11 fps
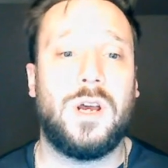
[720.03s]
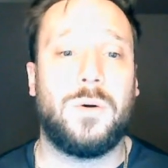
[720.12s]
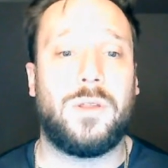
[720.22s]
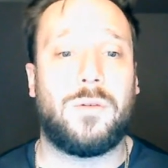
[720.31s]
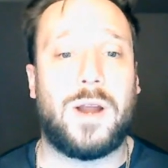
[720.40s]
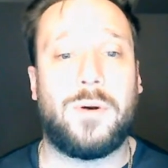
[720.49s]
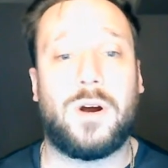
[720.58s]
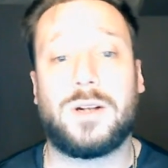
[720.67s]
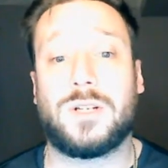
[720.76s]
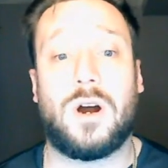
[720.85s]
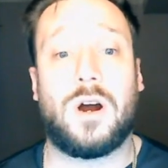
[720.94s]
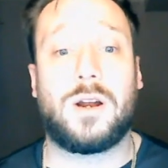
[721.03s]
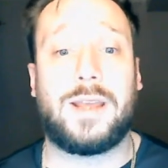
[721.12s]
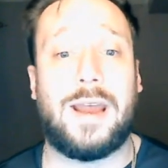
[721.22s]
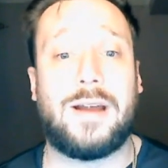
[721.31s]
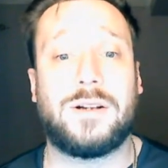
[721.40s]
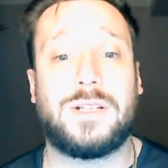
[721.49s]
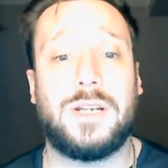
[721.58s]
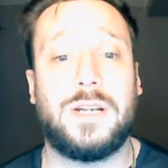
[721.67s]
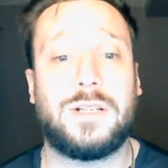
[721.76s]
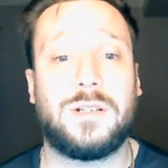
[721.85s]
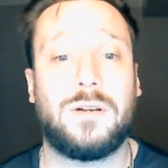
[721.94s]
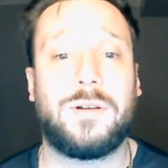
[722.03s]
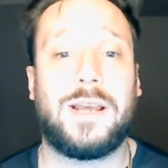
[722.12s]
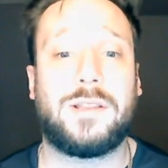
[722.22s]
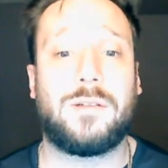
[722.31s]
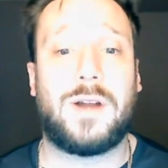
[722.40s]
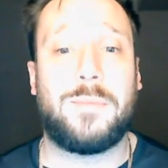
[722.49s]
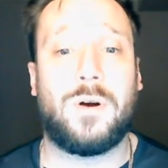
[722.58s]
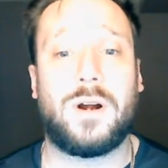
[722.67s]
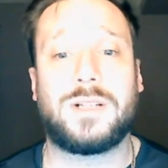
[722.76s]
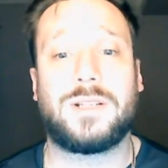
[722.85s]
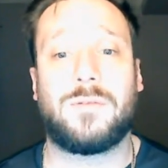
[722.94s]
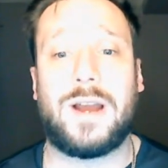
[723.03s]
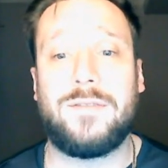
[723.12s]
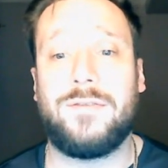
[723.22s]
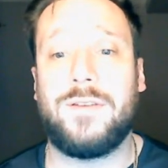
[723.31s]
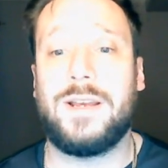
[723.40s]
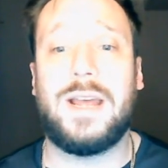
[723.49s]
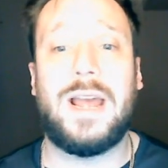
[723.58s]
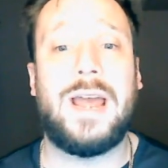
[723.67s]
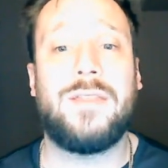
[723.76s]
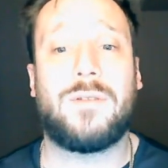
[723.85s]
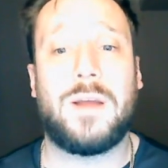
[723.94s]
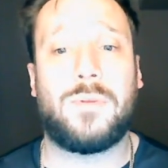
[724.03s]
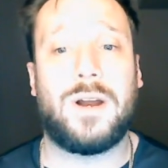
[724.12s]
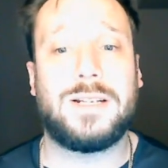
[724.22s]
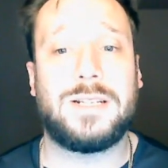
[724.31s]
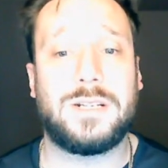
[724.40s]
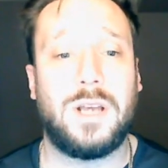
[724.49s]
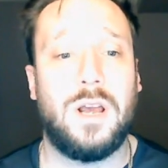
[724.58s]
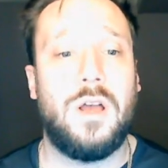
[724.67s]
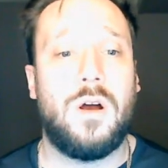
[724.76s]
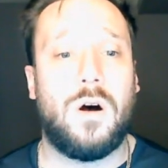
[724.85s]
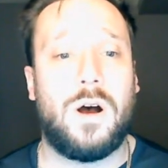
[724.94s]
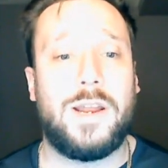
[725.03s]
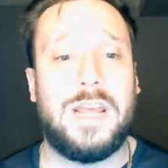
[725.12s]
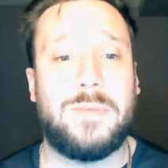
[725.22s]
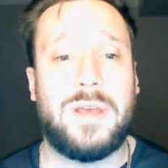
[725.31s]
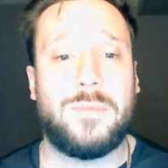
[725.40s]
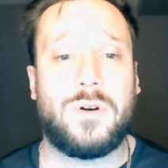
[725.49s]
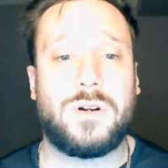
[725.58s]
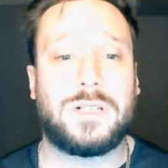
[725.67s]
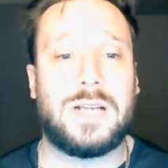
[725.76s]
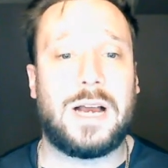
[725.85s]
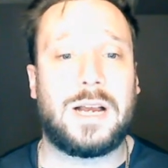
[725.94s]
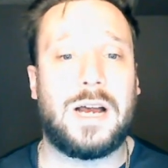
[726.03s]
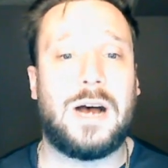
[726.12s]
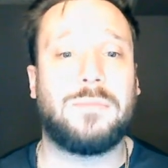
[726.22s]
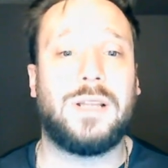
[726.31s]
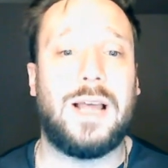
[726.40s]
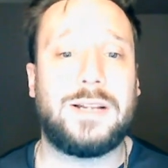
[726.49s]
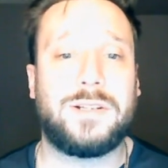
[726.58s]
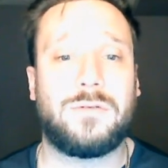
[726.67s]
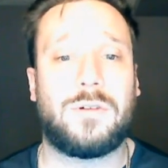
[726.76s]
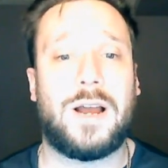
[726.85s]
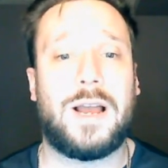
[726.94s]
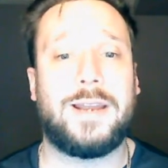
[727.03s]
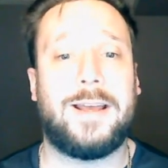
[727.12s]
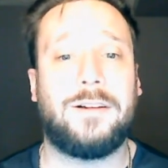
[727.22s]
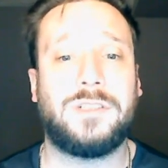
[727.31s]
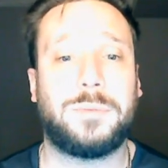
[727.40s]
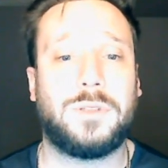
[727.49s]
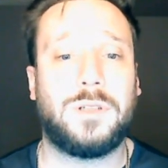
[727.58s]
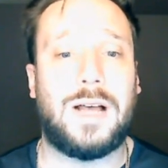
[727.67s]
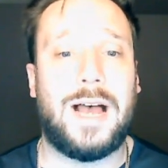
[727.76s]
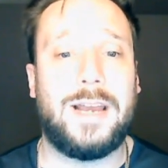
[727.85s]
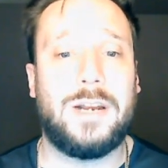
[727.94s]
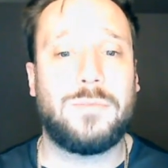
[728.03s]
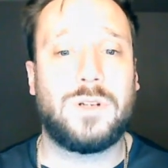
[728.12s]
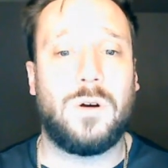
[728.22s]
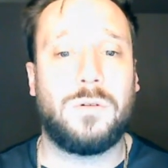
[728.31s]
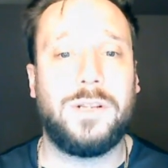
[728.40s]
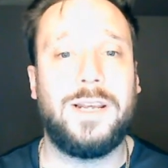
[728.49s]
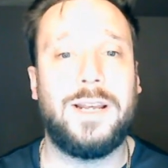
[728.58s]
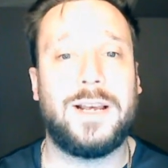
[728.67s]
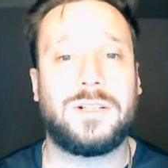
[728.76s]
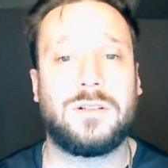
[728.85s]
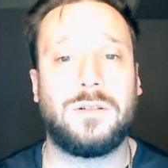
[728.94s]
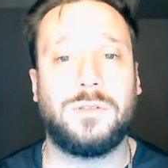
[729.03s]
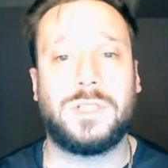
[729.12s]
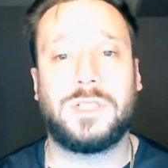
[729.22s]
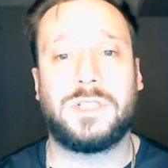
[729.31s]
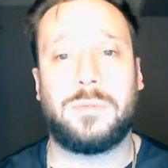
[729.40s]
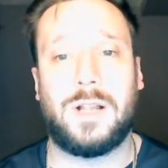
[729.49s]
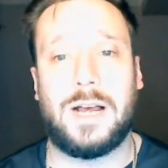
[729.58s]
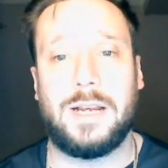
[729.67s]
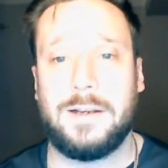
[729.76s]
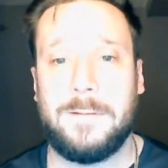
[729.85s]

when the right parts are guaranteed. So get the right parts, the right fit, and the right prices on ebay motors dot com. Let's ride. Eligible items only, exclusions apply.